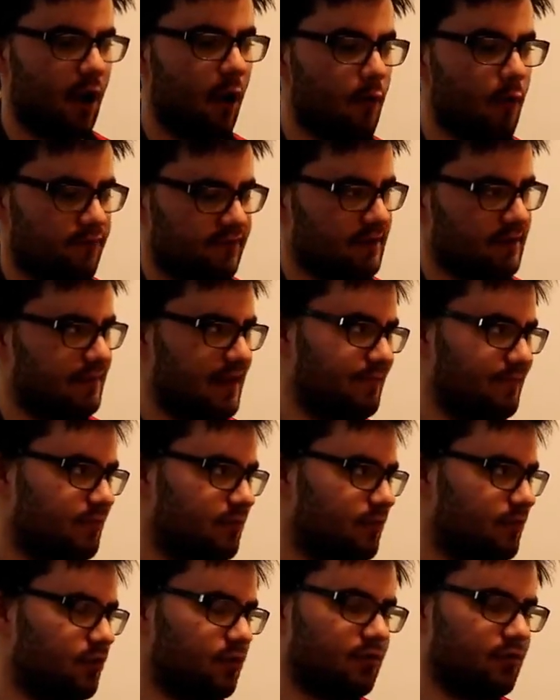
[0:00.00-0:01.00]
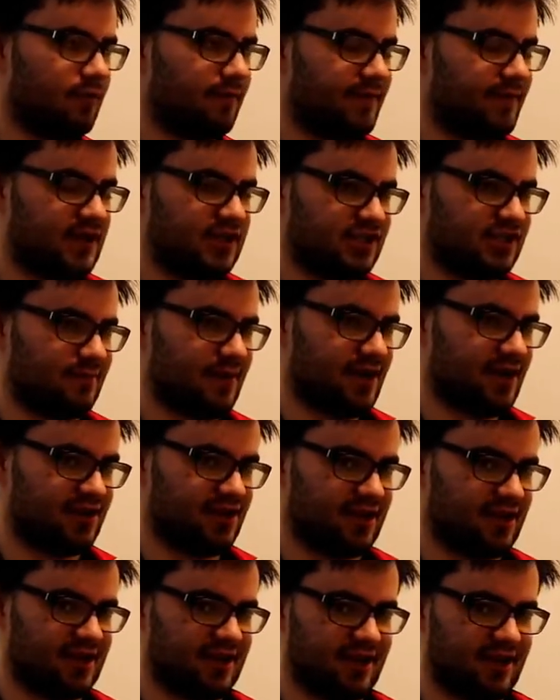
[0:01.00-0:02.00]
hopefully people who have finished the
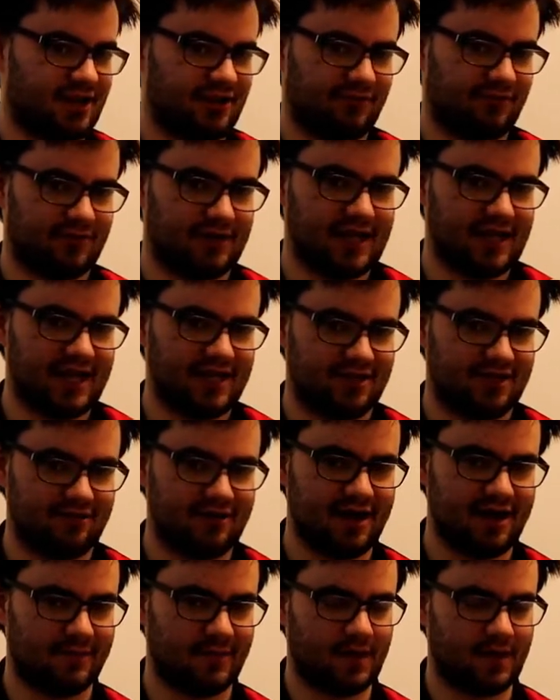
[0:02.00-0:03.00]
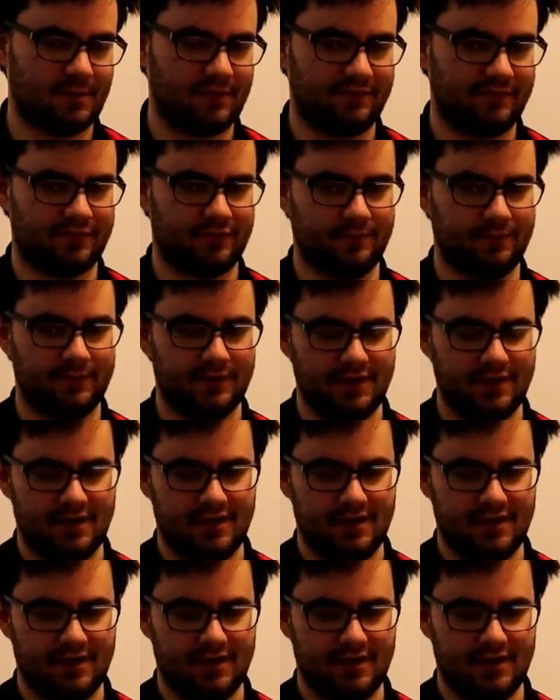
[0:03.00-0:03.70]
master's can kind of relate to where I'm coming from.